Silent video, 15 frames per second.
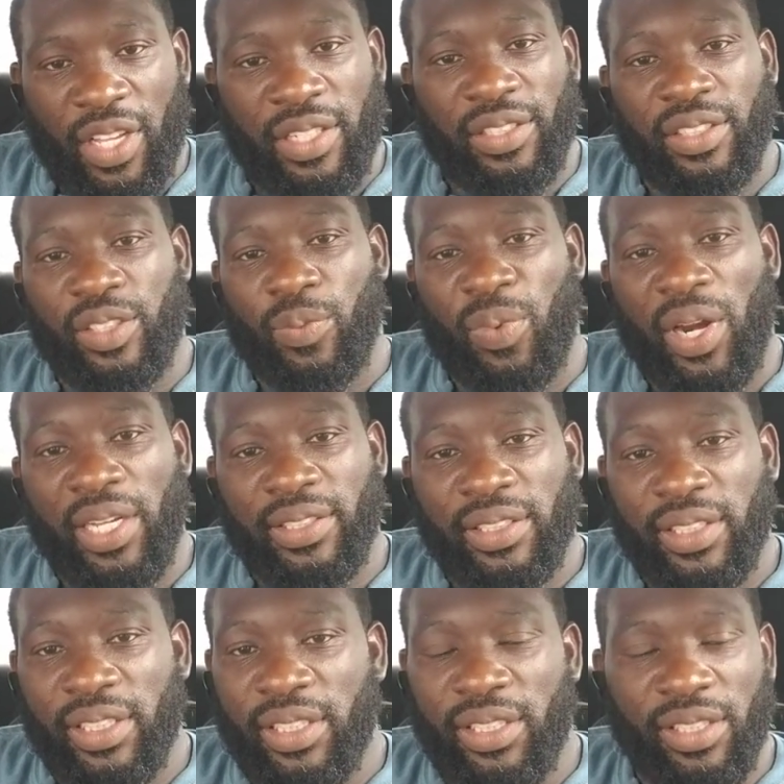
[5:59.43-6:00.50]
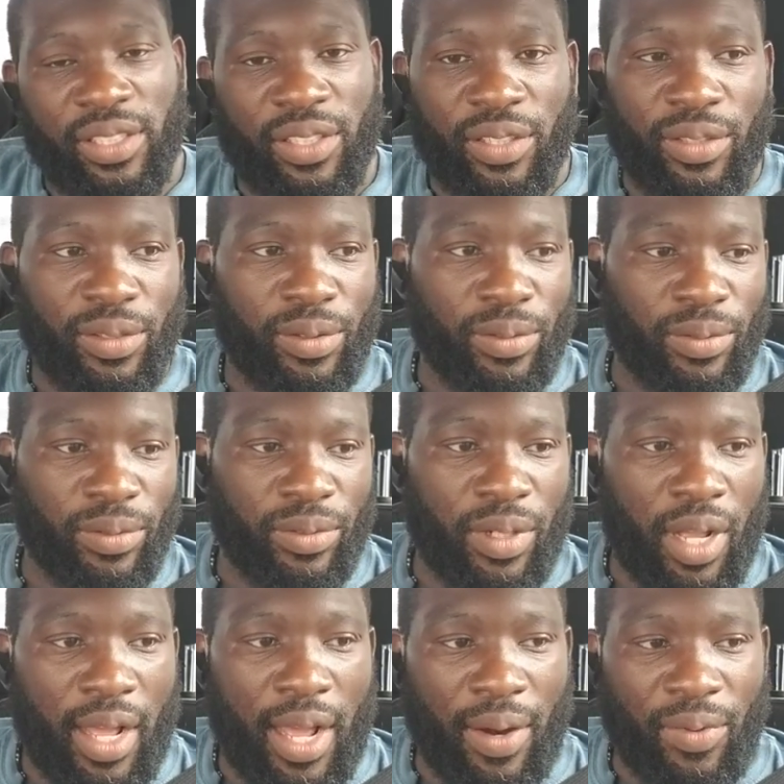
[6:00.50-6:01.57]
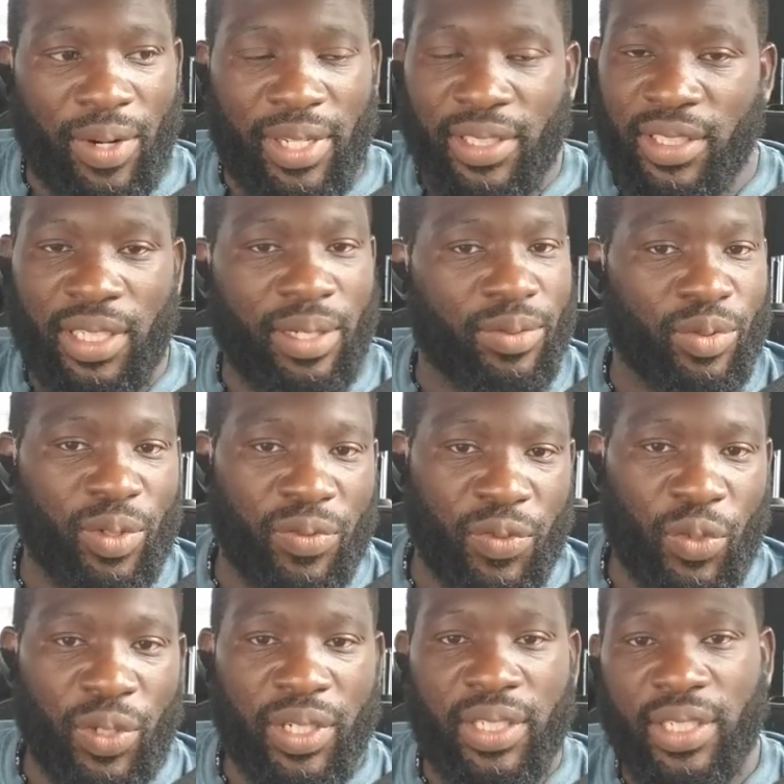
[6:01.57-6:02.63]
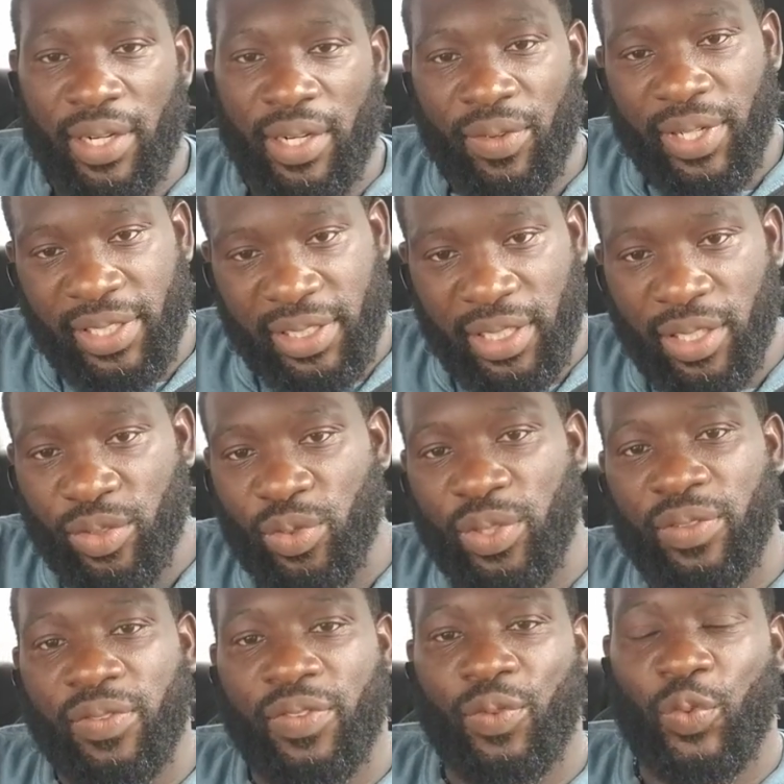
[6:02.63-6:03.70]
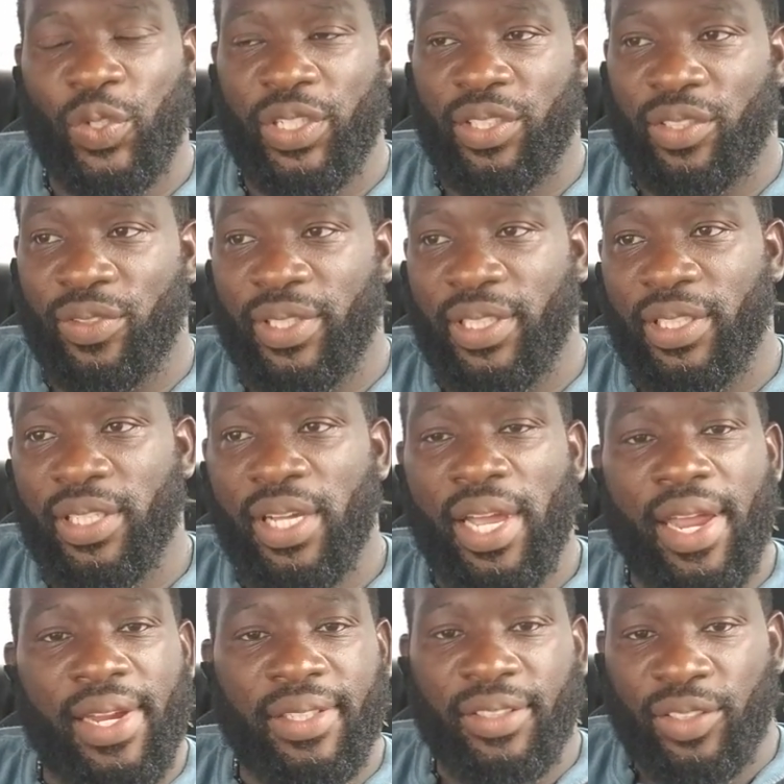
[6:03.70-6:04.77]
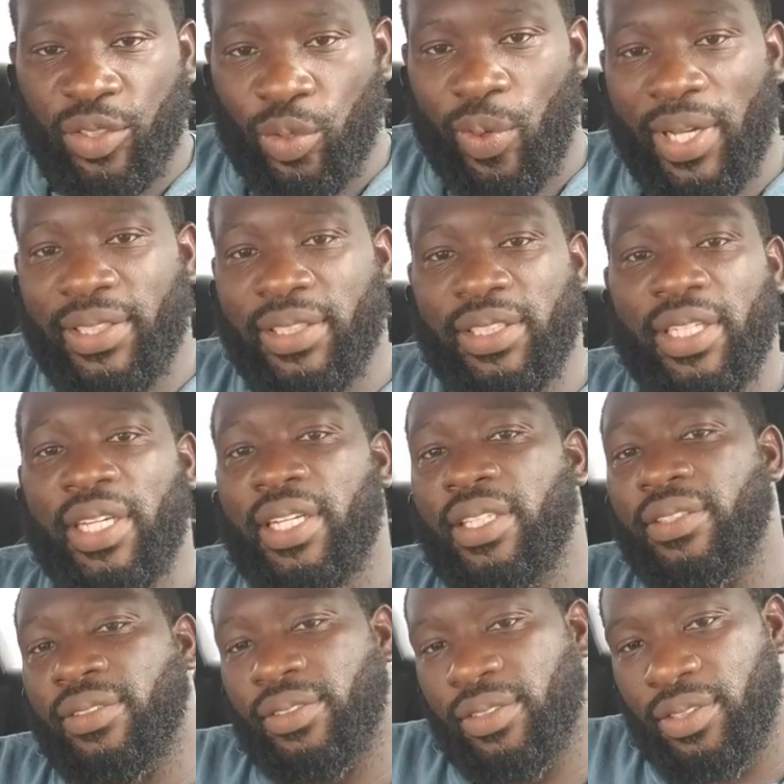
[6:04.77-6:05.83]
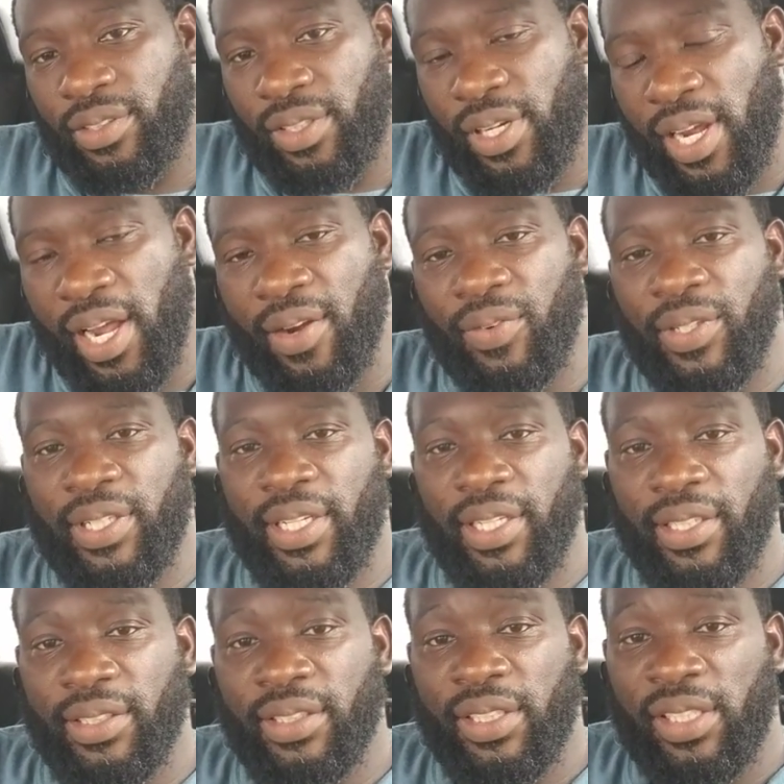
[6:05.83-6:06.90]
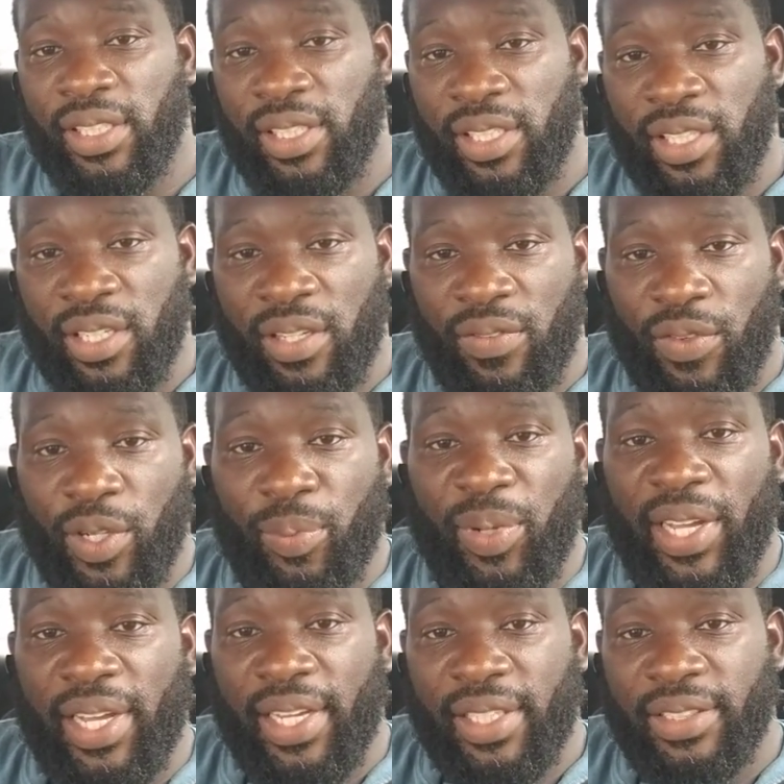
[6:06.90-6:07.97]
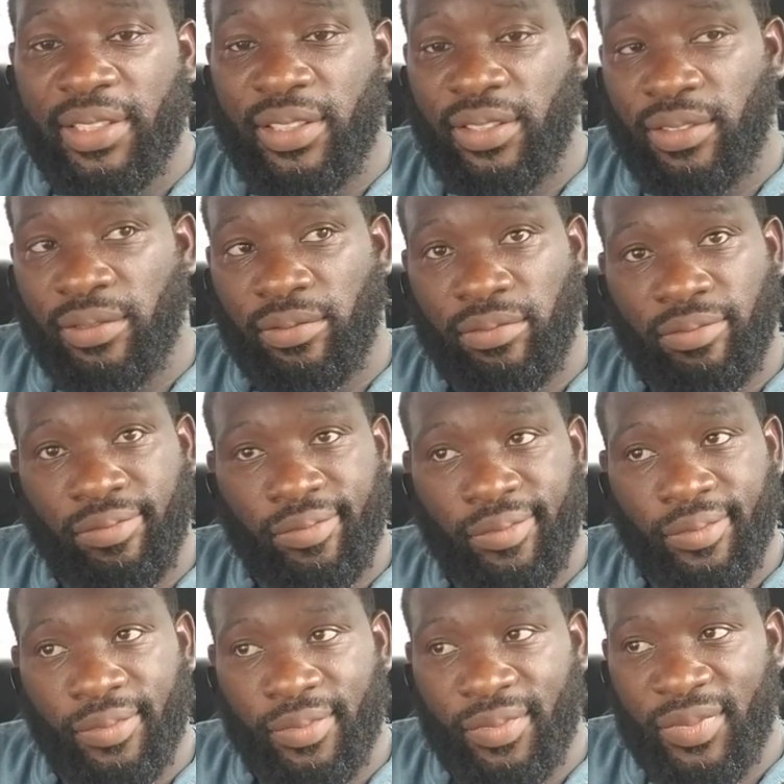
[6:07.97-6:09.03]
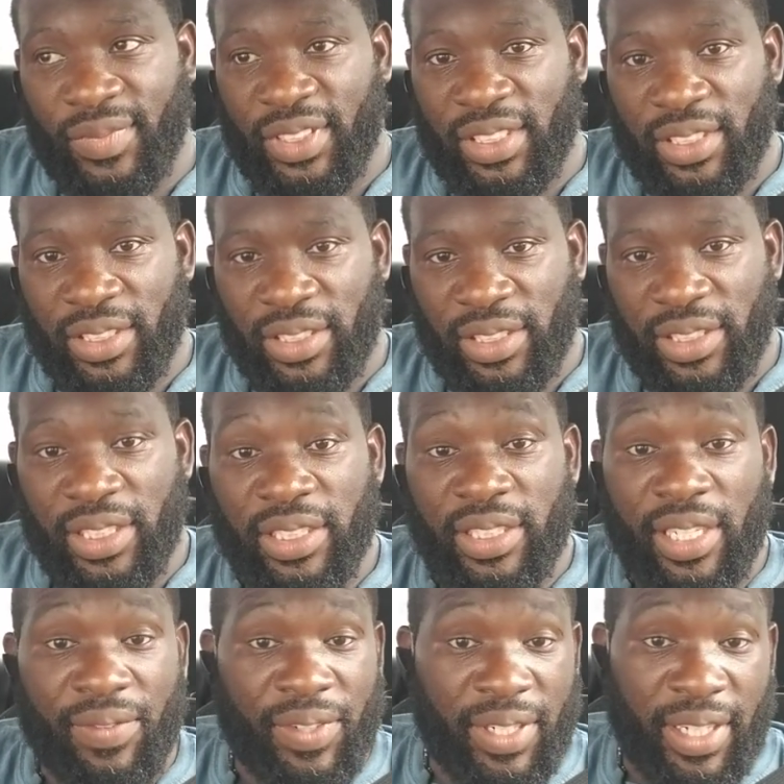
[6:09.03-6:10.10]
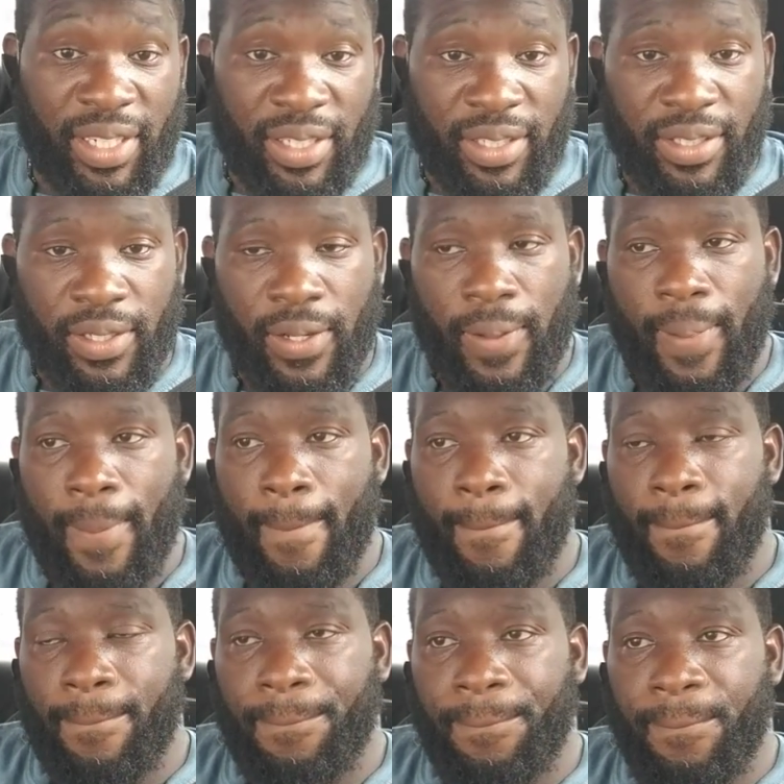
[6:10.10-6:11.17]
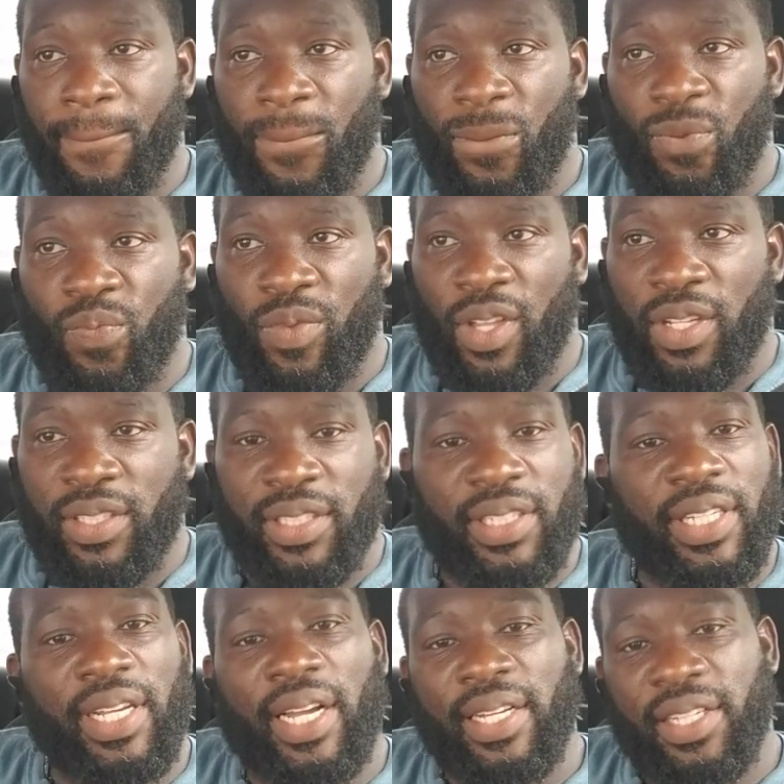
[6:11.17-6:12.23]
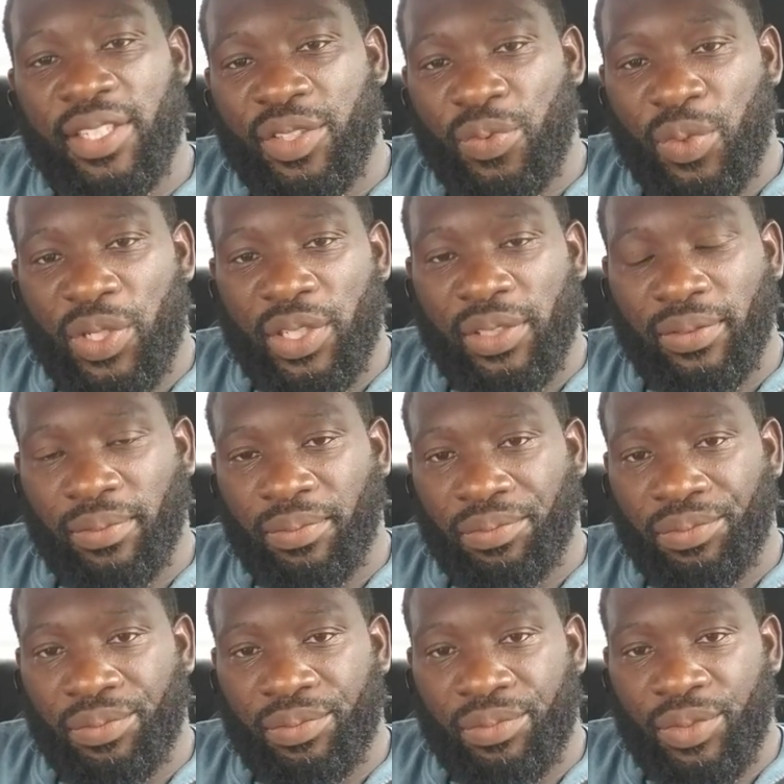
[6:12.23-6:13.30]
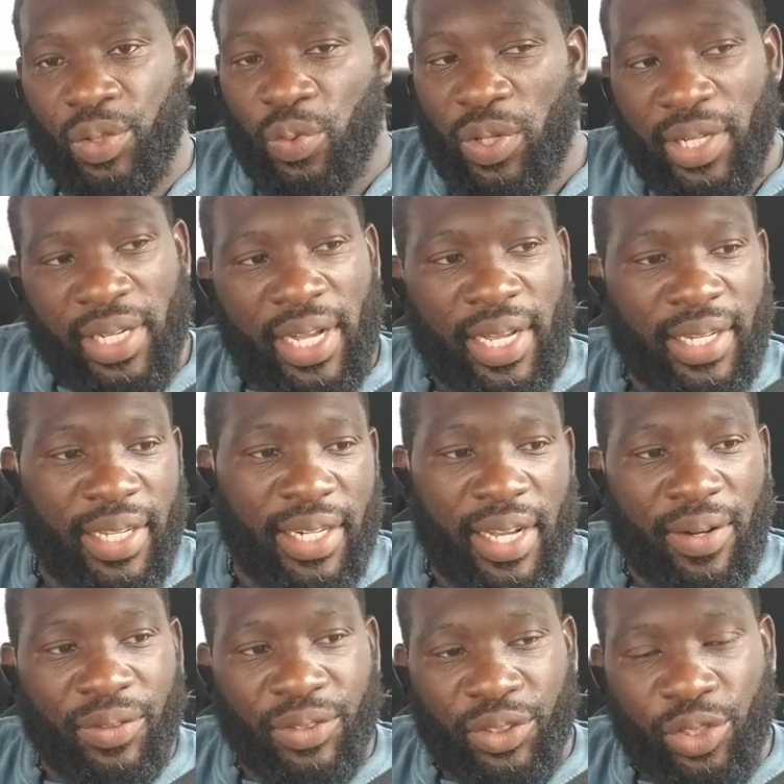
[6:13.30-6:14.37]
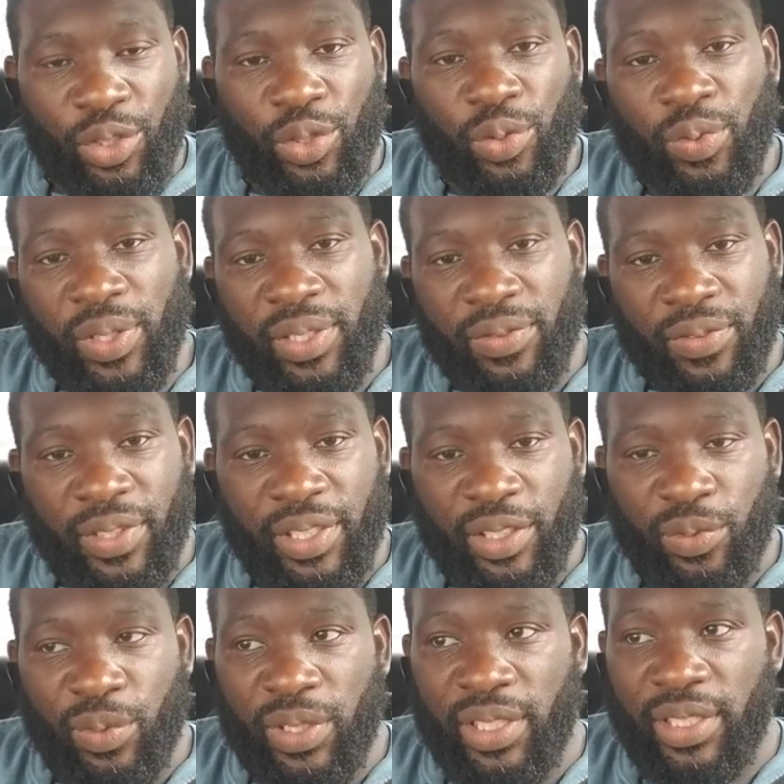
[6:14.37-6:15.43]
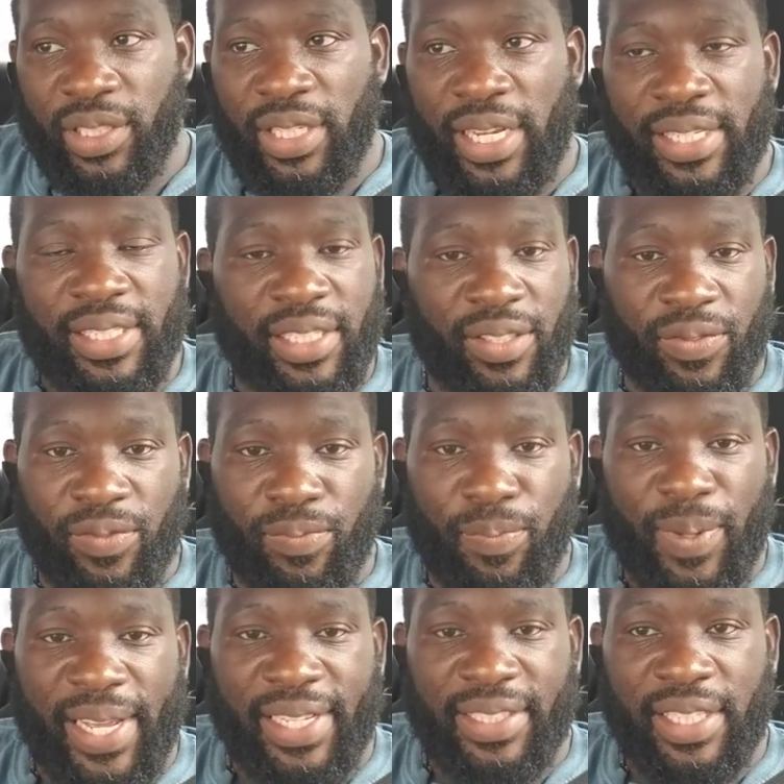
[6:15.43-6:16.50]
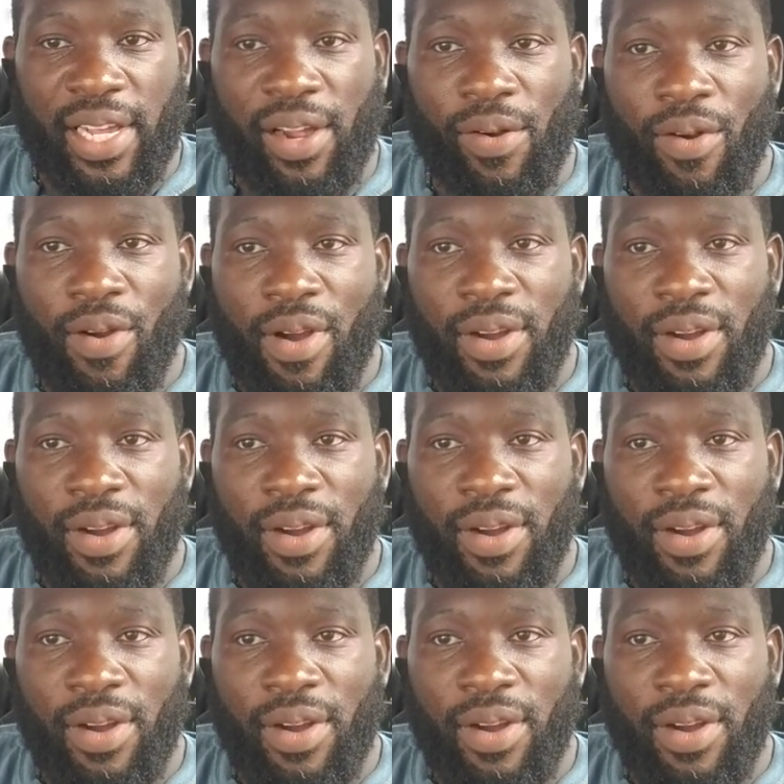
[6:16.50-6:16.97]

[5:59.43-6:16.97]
surprisingly, you know, I read Psalms 140, read Psalms 143 twice a day, every day for the past six, seven days today I get to work. The one guy that I was cool with, friends with, that just spazzed out,